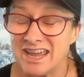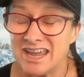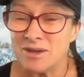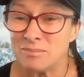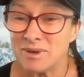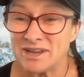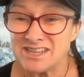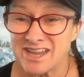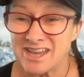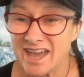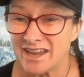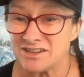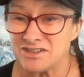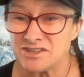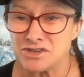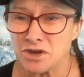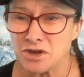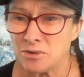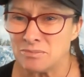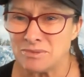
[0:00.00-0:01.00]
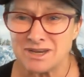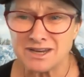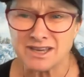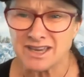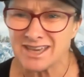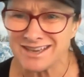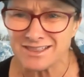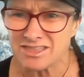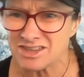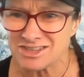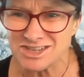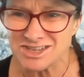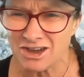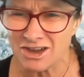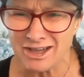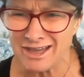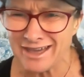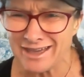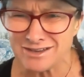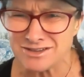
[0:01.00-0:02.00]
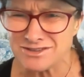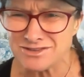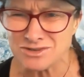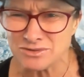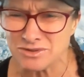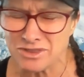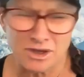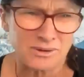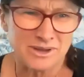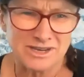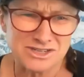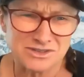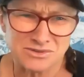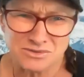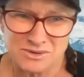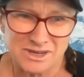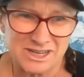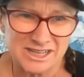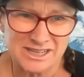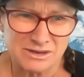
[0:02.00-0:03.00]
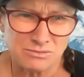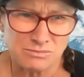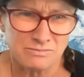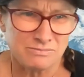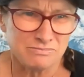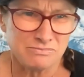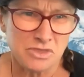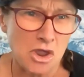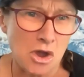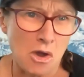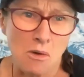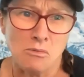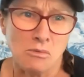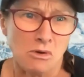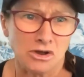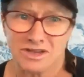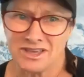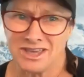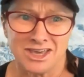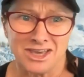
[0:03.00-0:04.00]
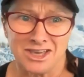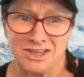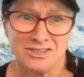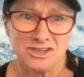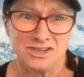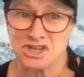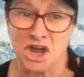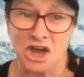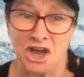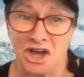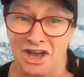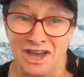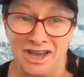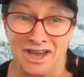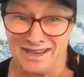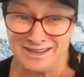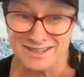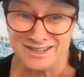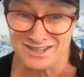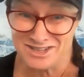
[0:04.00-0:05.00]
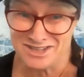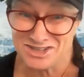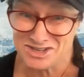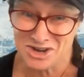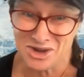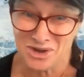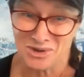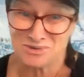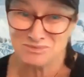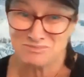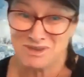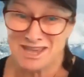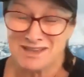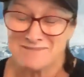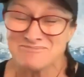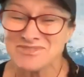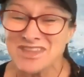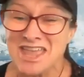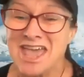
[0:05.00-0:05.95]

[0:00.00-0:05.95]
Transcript: My dad had told me to kick the tires, although I didn't really know what kicking the tires told me.